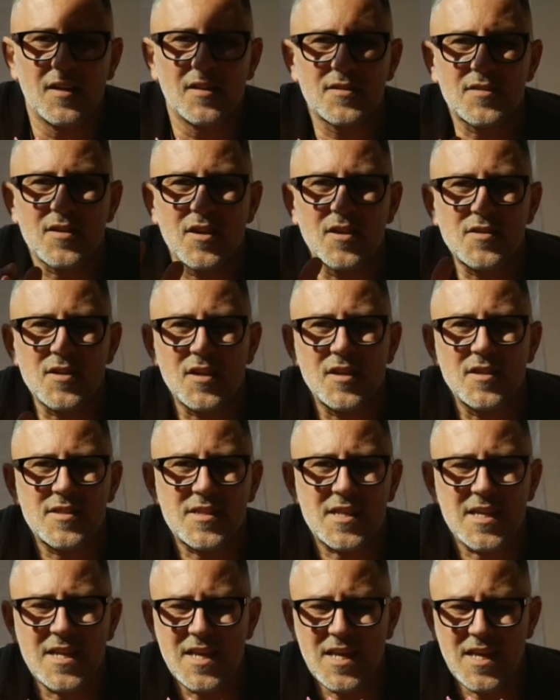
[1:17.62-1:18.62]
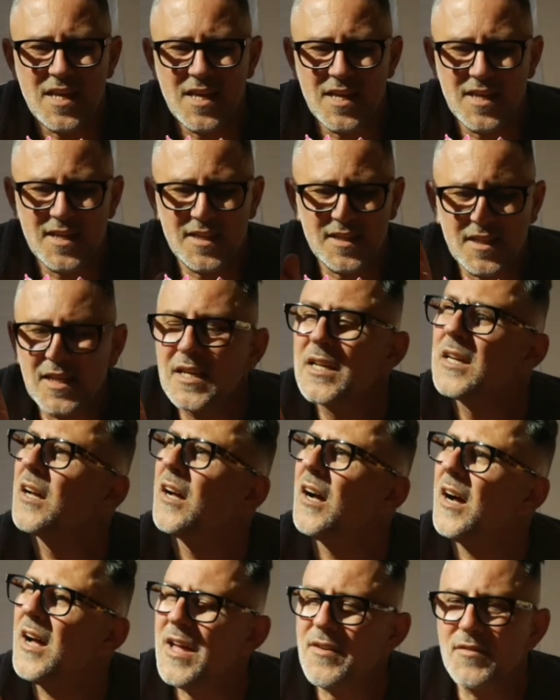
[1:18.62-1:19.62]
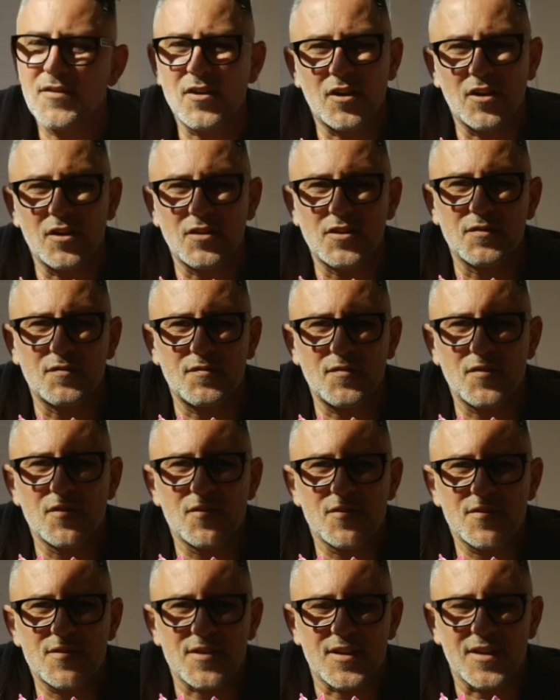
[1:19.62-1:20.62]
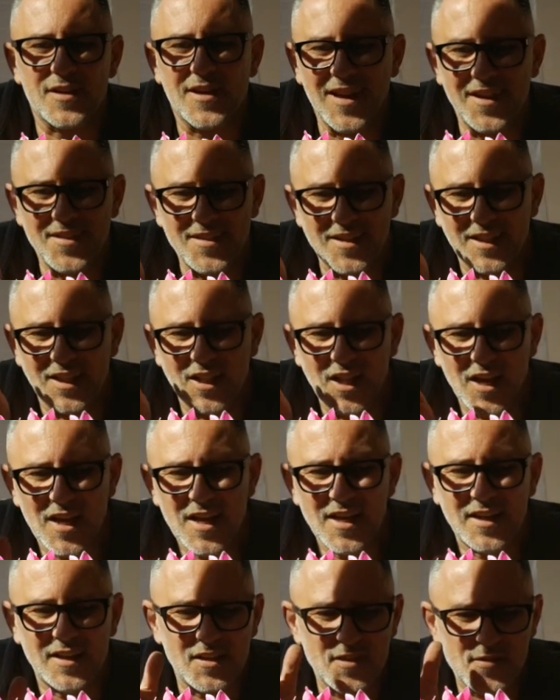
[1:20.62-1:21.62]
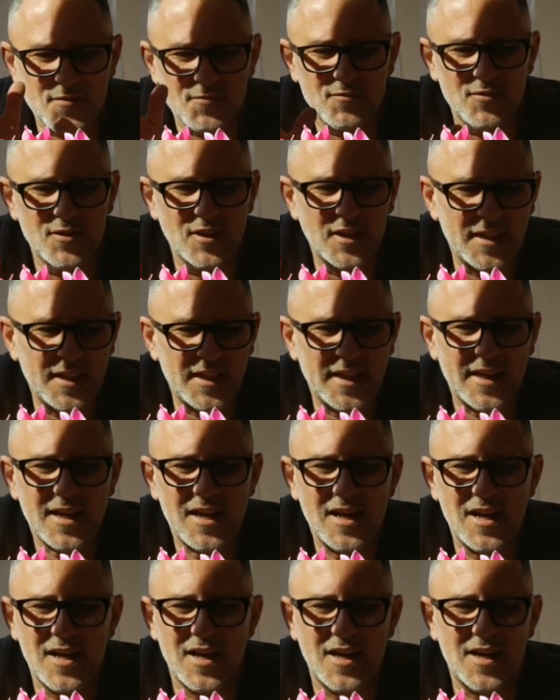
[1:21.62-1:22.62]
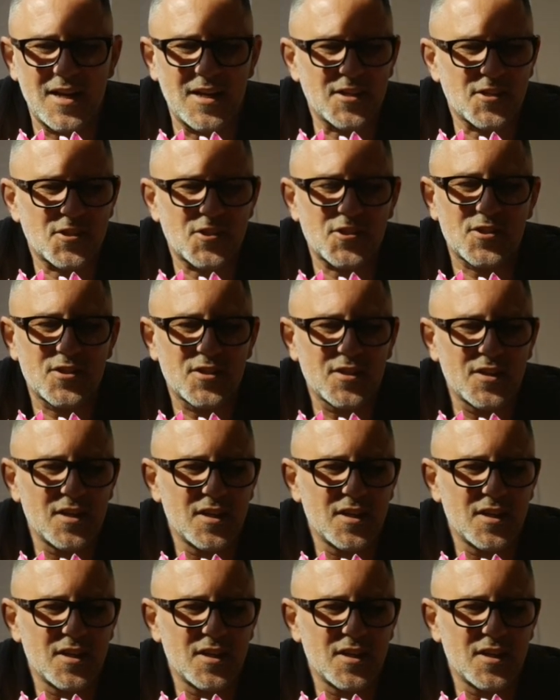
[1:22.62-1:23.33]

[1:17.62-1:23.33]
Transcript: So as you can see here, I haven't got a diffuser and the light is really harsh.